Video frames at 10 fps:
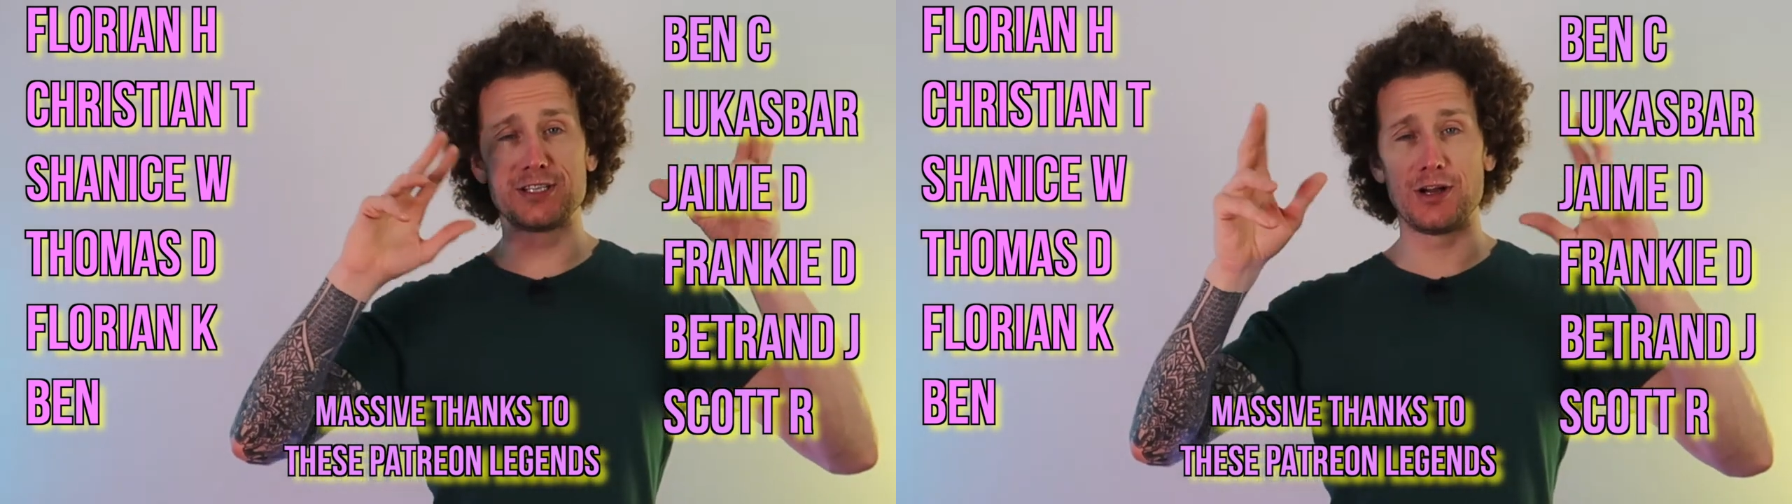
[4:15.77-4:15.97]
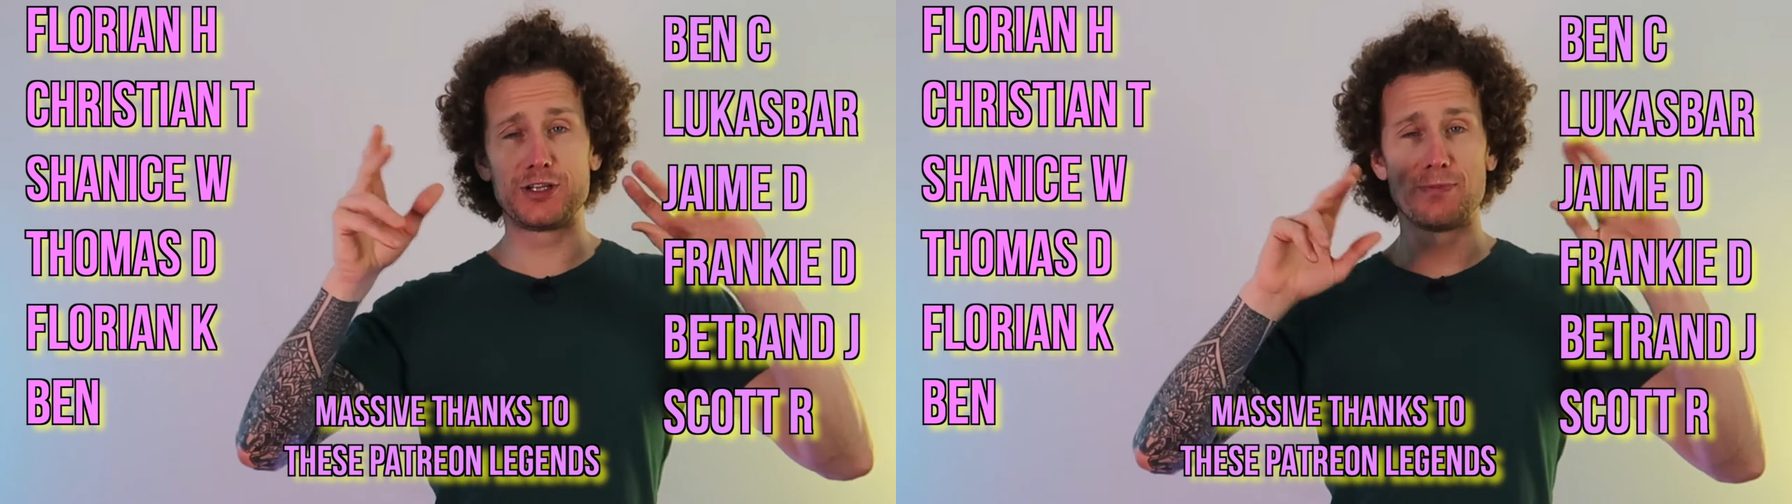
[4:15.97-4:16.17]

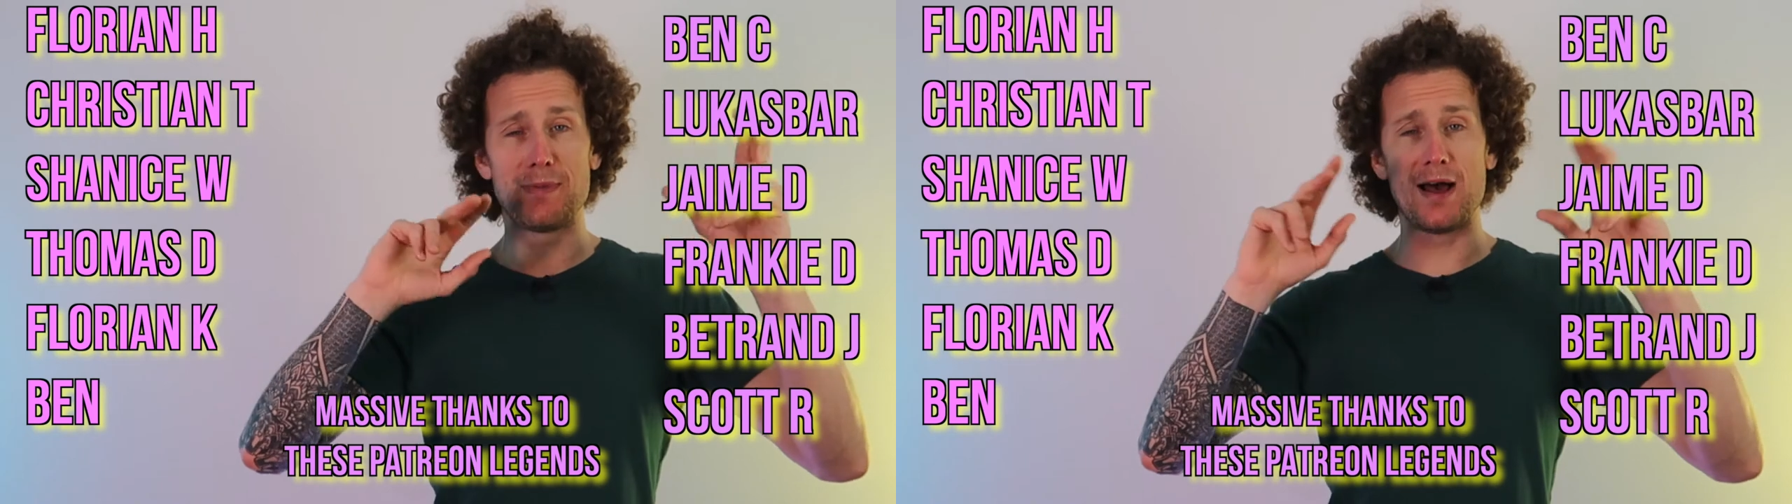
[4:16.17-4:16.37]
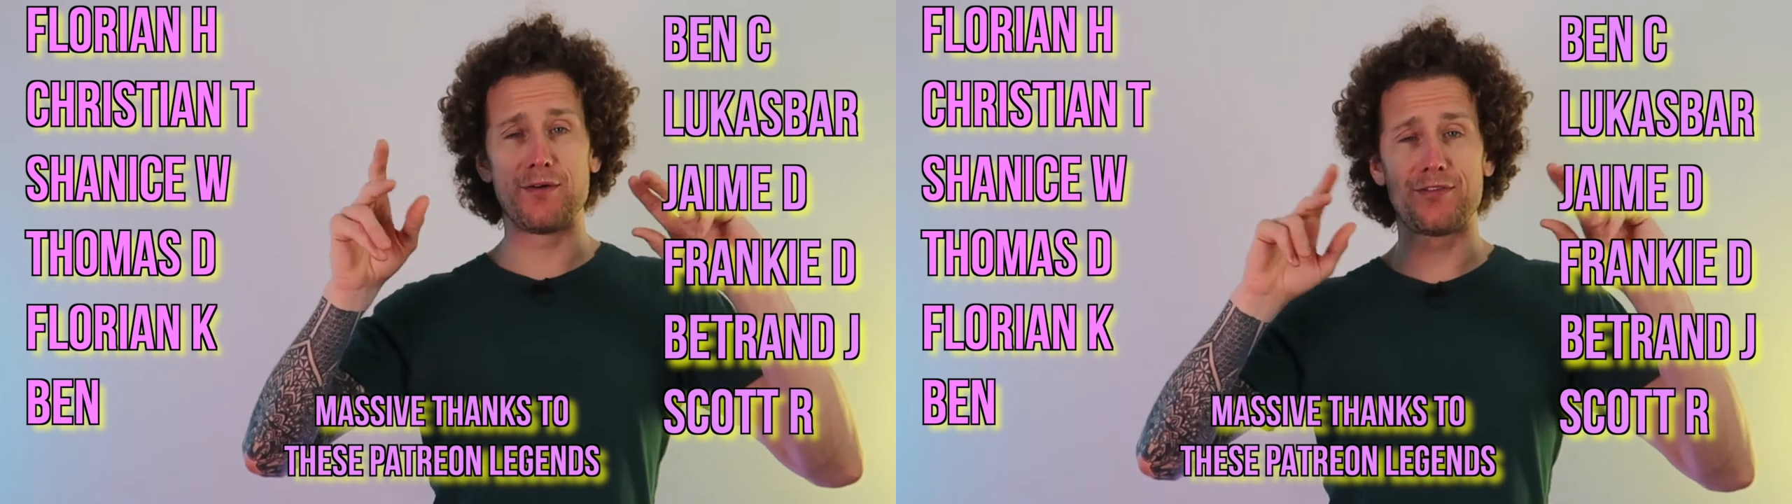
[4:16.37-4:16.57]
inside
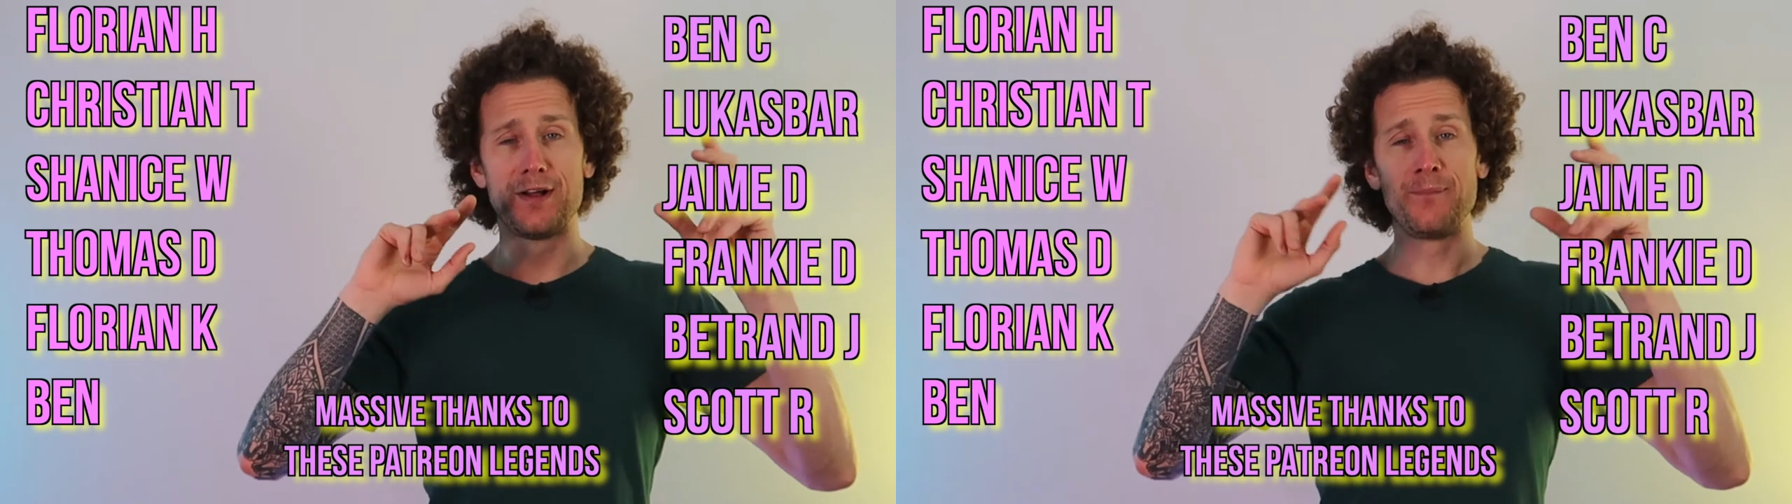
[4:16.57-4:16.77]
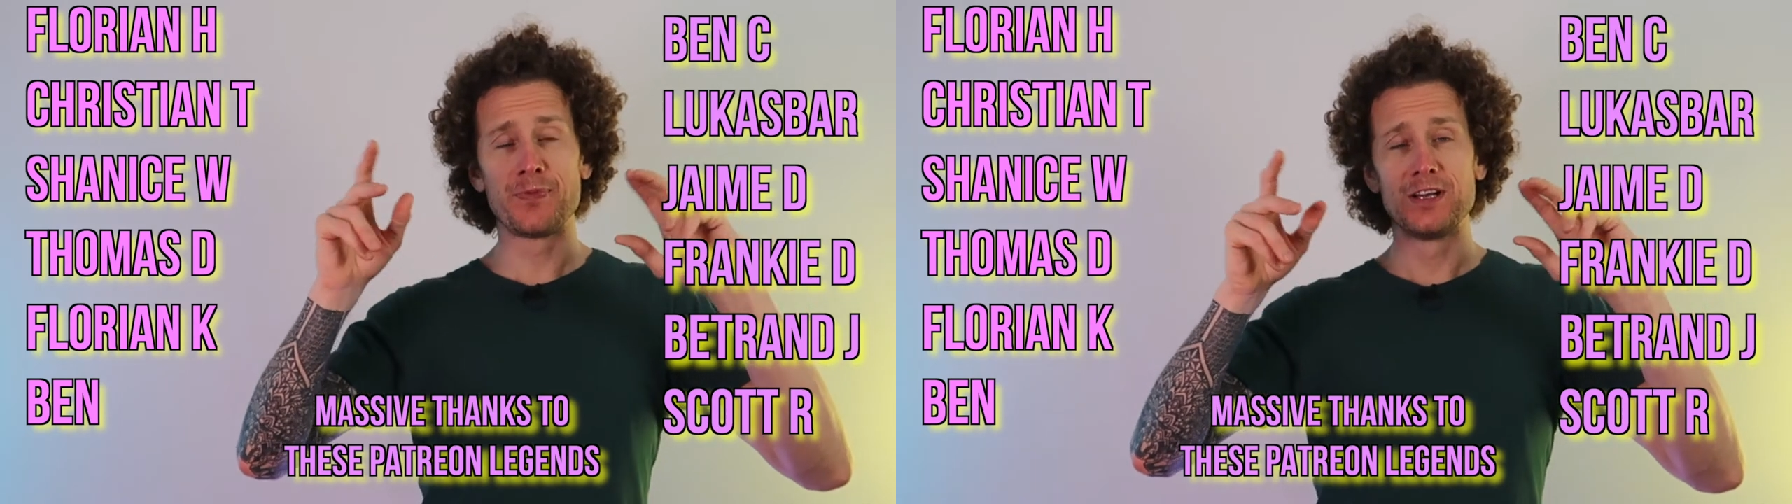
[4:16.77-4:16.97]
your
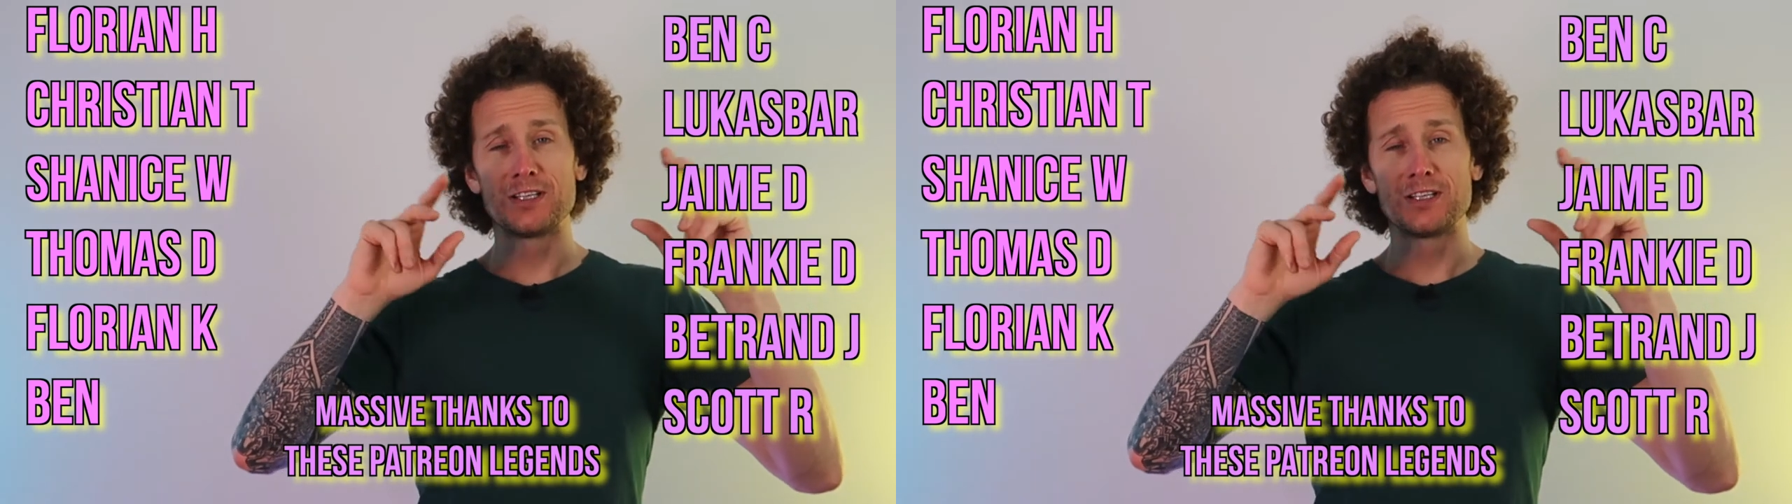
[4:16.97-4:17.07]
mouth.